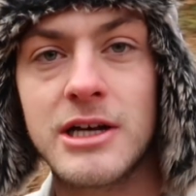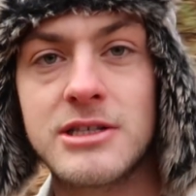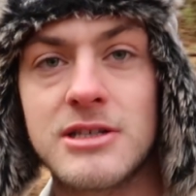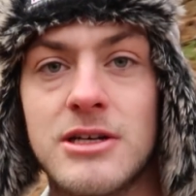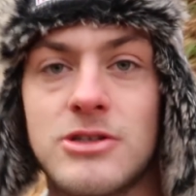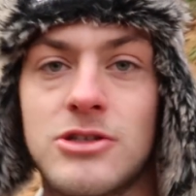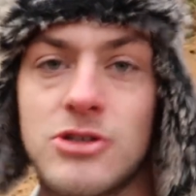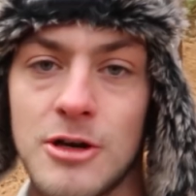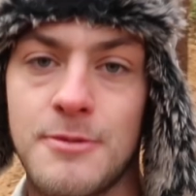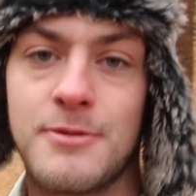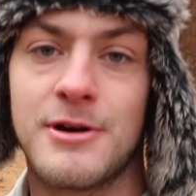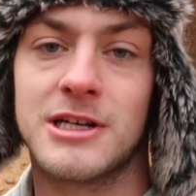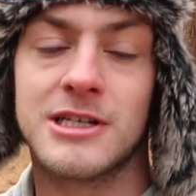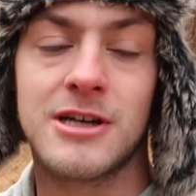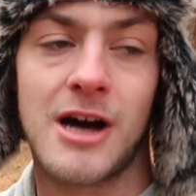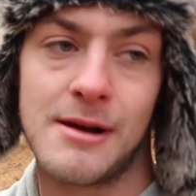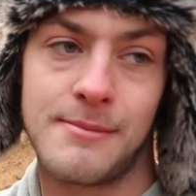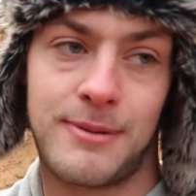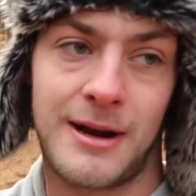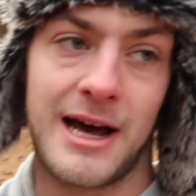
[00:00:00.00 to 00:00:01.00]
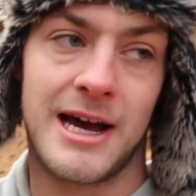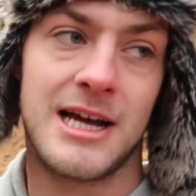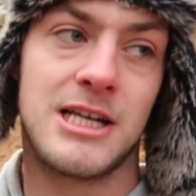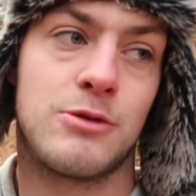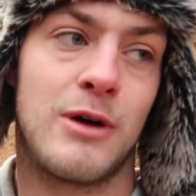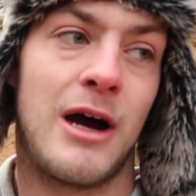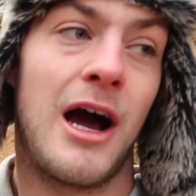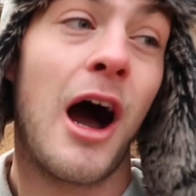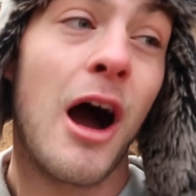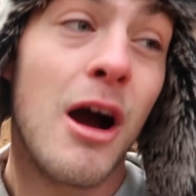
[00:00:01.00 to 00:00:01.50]
it's a super exciting place
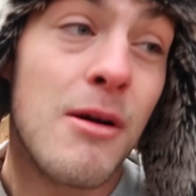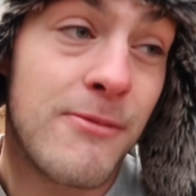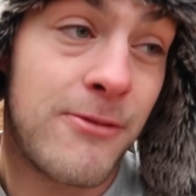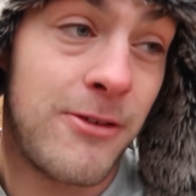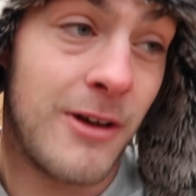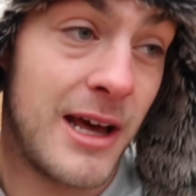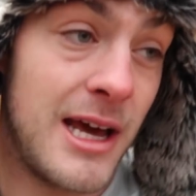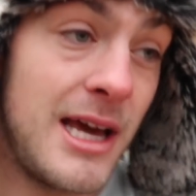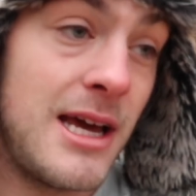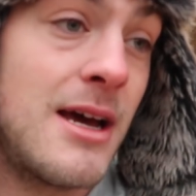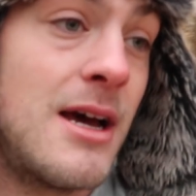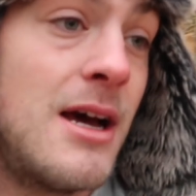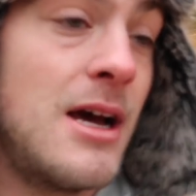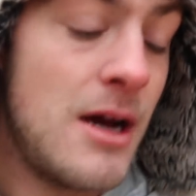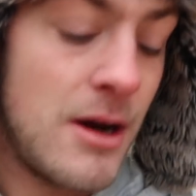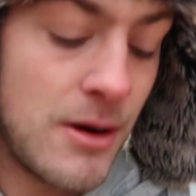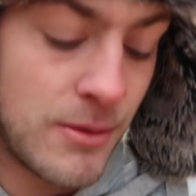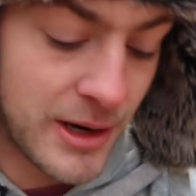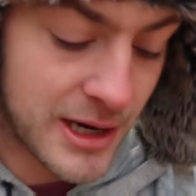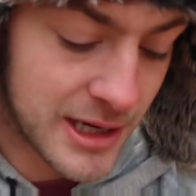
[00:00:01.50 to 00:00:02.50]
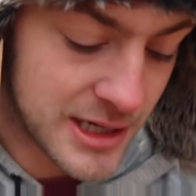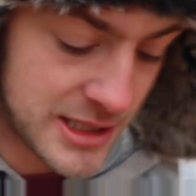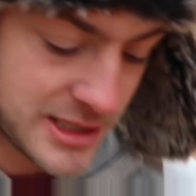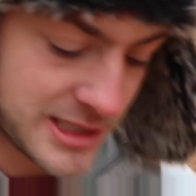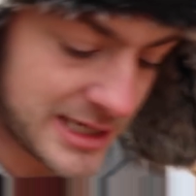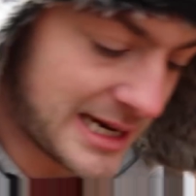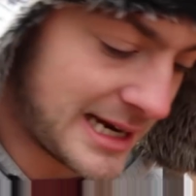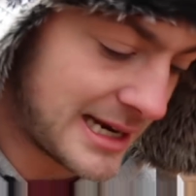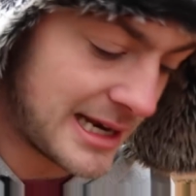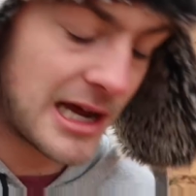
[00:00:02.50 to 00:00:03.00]
where hopefully we're going to see